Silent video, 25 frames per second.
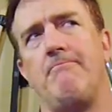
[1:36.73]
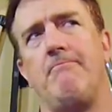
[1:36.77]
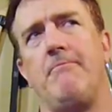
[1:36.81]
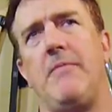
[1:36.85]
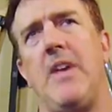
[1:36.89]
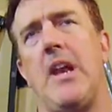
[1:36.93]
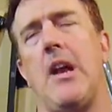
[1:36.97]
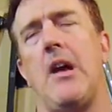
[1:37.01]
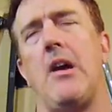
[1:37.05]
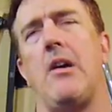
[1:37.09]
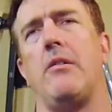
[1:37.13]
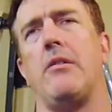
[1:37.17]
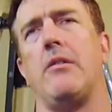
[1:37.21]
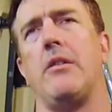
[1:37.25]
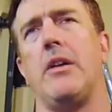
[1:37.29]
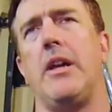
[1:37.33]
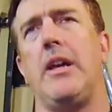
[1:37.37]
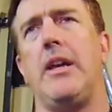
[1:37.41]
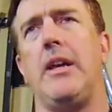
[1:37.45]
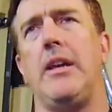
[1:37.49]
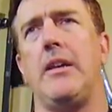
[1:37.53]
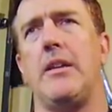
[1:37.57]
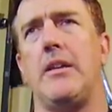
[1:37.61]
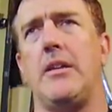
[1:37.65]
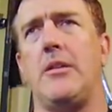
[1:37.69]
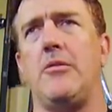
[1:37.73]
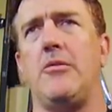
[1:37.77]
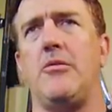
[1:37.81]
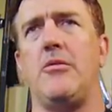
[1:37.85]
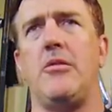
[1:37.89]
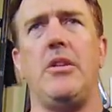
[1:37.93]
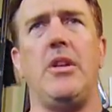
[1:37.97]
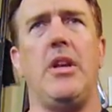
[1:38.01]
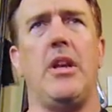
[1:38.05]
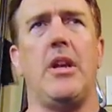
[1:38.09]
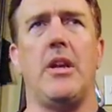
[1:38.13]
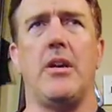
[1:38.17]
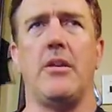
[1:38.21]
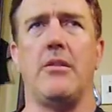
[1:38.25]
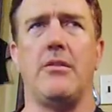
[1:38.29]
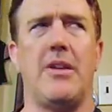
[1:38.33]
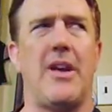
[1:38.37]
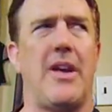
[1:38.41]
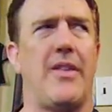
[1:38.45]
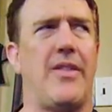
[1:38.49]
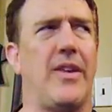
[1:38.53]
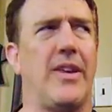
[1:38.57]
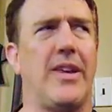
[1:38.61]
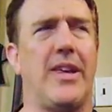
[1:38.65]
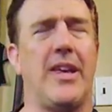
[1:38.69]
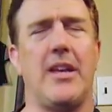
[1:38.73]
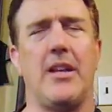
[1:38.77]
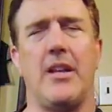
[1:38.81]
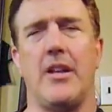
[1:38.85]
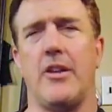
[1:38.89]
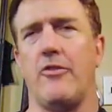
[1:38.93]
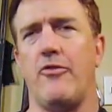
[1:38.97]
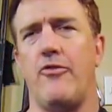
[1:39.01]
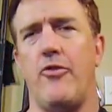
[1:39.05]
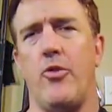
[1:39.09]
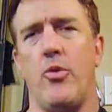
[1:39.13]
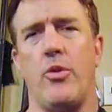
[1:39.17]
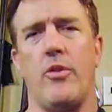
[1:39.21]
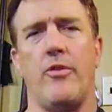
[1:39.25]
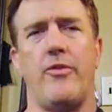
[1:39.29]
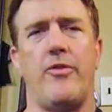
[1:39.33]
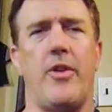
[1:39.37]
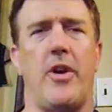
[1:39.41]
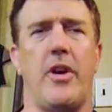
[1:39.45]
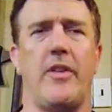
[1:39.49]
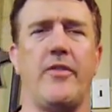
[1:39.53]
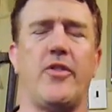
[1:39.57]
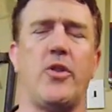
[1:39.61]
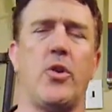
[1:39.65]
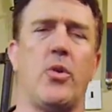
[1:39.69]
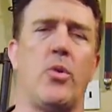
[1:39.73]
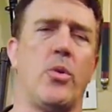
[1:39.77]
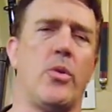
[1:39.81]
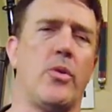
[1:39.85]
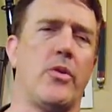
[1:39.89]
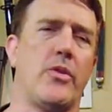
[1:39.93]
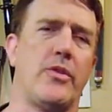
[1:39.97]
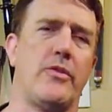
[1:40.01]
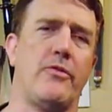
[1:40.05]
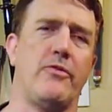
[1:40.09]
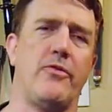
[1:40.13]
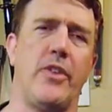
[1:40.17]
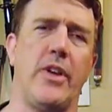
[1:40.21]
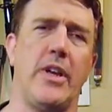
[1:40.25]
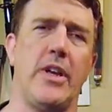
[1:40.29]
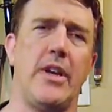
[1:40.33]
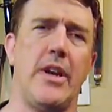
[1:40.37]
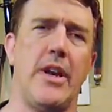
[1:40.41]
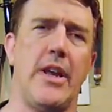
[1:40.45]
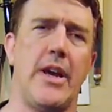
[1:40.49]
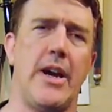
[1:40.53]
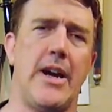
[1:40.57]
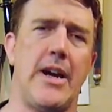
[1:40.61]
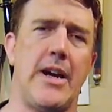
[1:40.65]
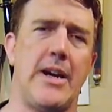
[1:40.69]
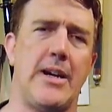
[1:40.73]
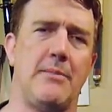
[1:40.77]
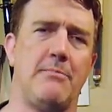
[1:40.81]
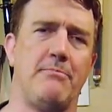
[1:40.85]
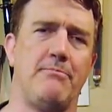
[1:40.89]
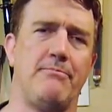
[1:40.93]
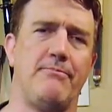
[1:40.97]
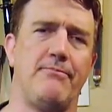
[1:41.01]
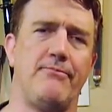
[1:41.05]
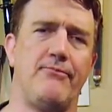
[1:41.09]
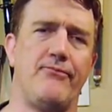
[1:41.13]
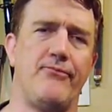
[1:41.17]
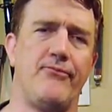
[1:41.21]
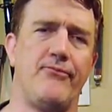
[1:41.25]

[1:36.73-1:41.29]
You know, he had, you know, I think he had like 4 or 5 tours in Vietnam.